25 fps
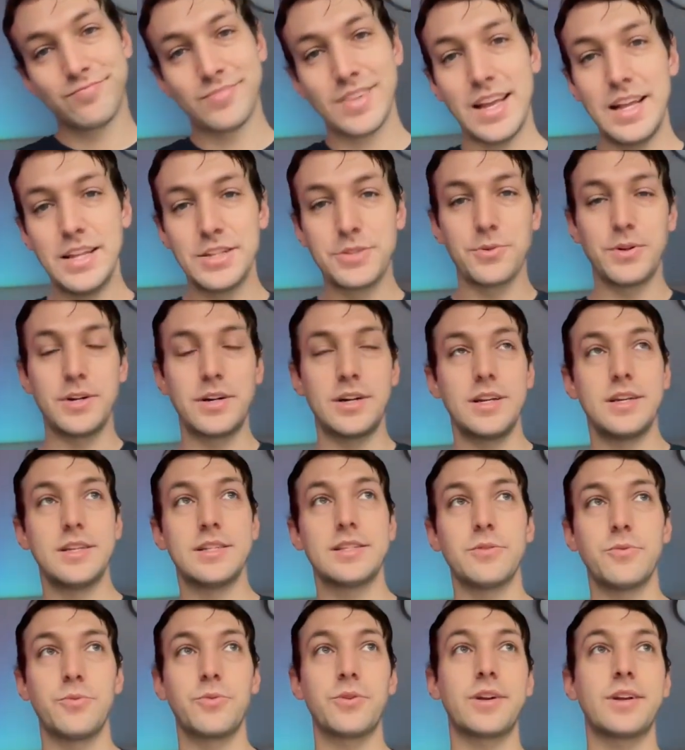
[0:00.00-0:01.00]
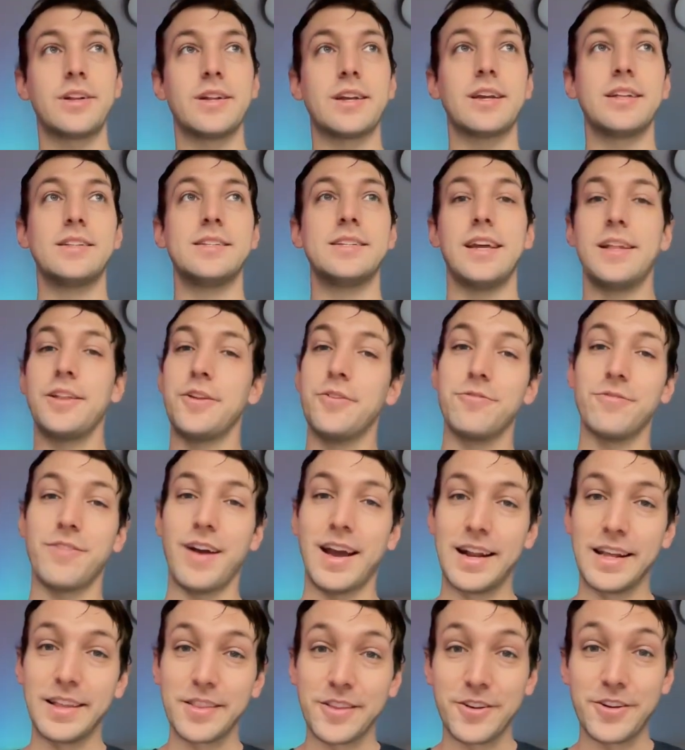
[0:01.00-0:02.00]
Is what it is. We're going to continue
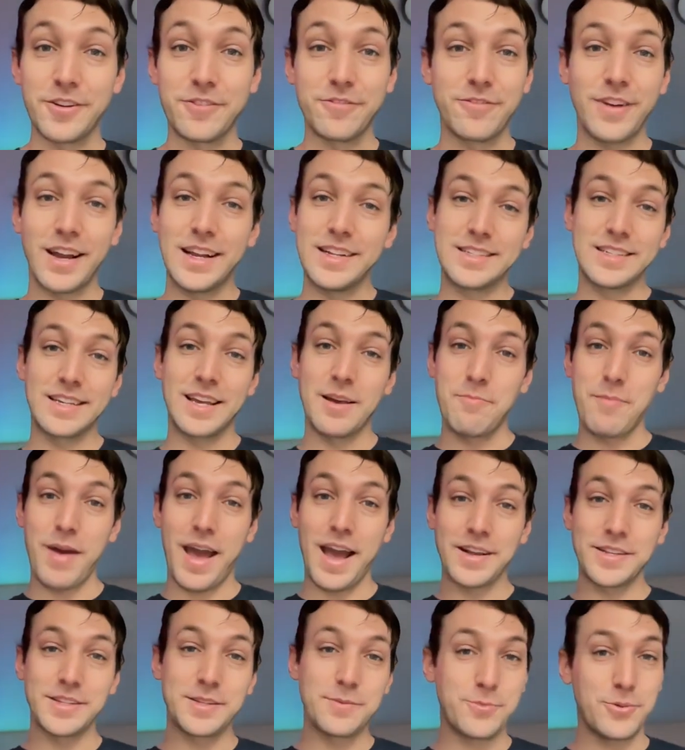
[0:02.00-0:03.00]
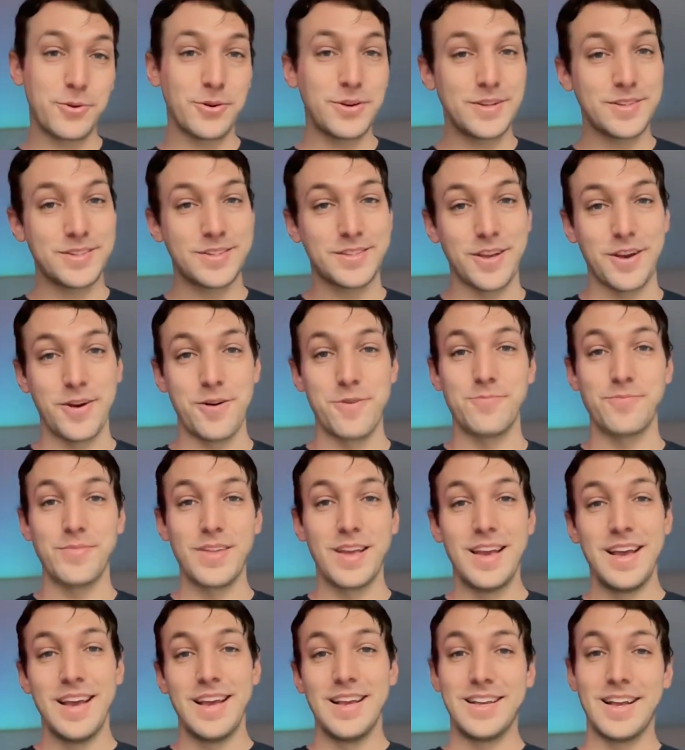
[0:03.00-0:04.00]
fighting the good fight to get Mac support. So
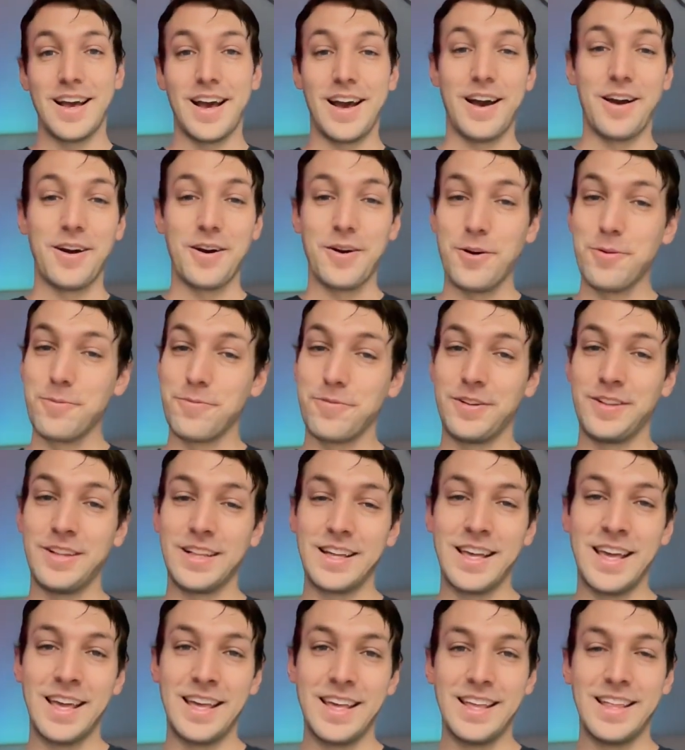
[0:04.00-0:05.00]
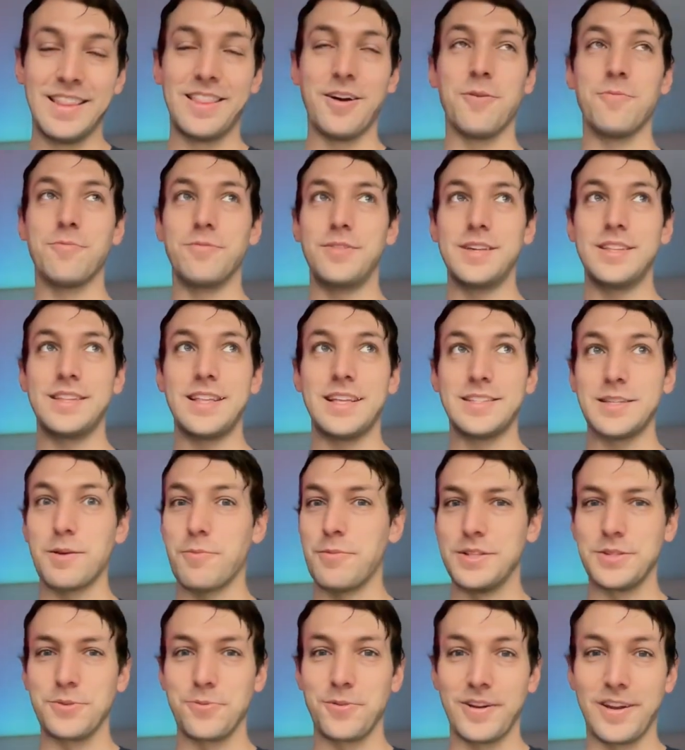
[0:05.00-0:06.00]
hopefully
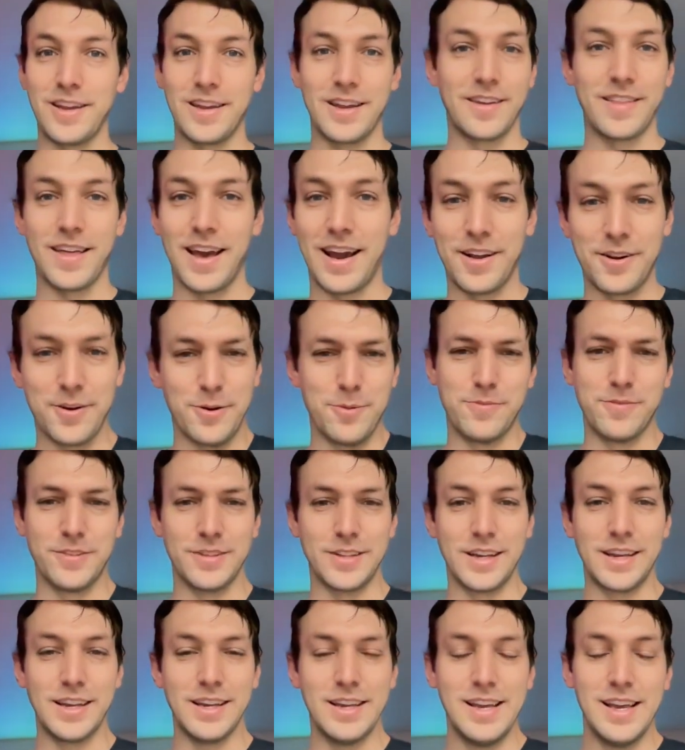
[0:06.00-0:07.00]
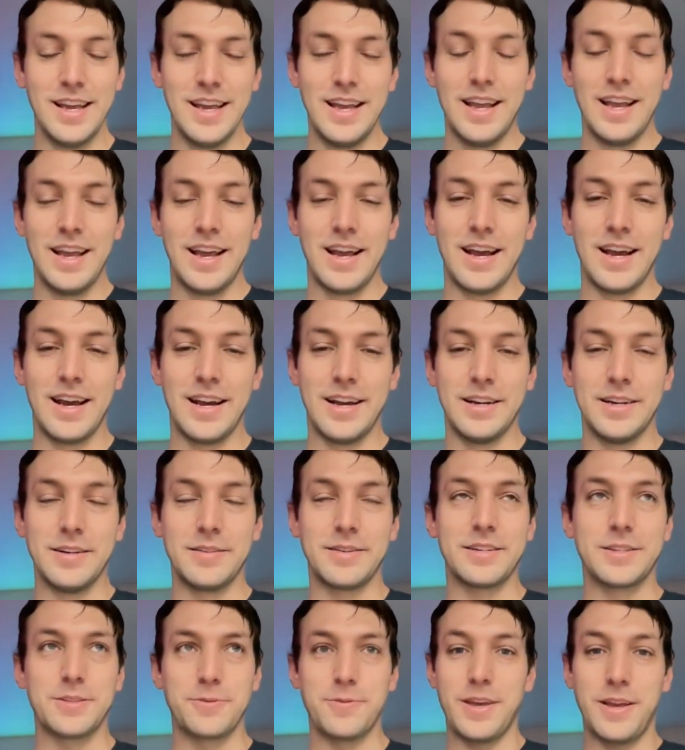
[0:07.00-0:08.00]
someone's working on that, hopefully,
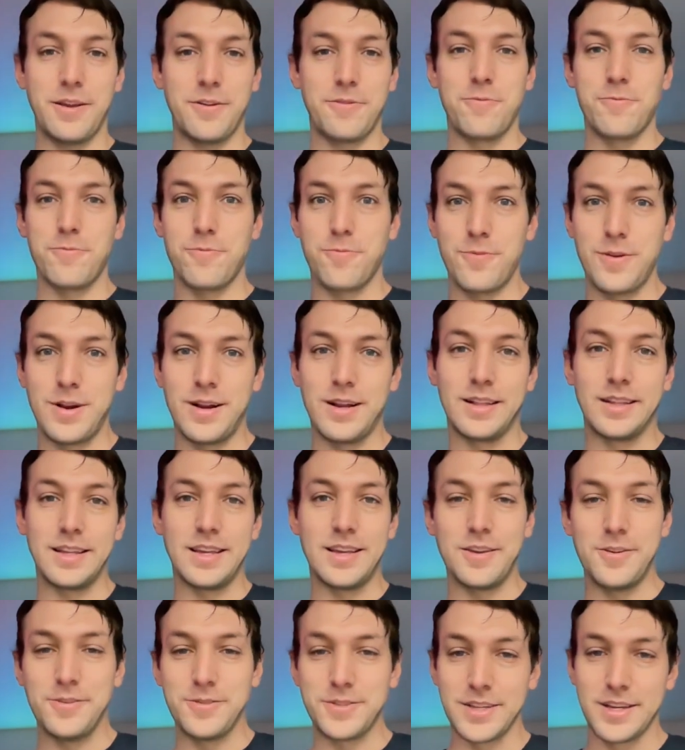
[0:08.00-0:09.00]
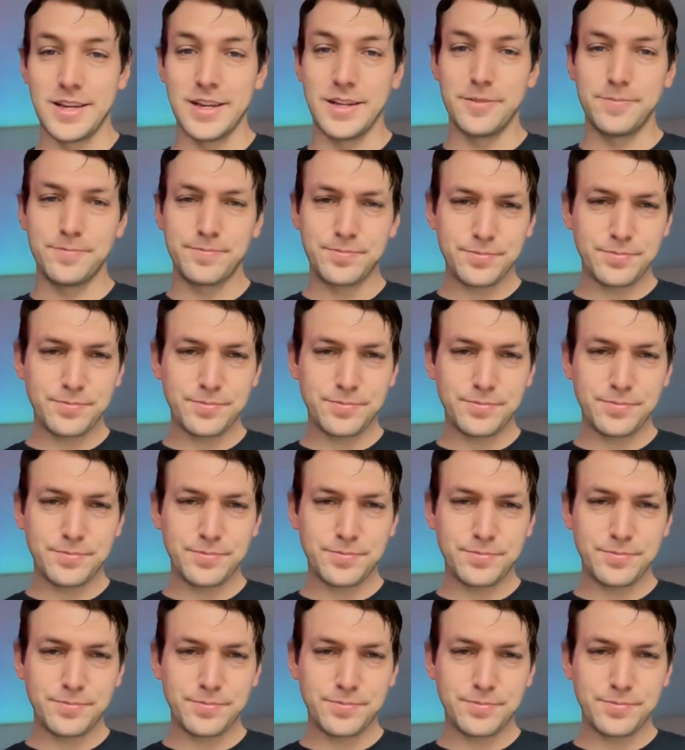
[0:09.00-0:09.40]
because we could really use it.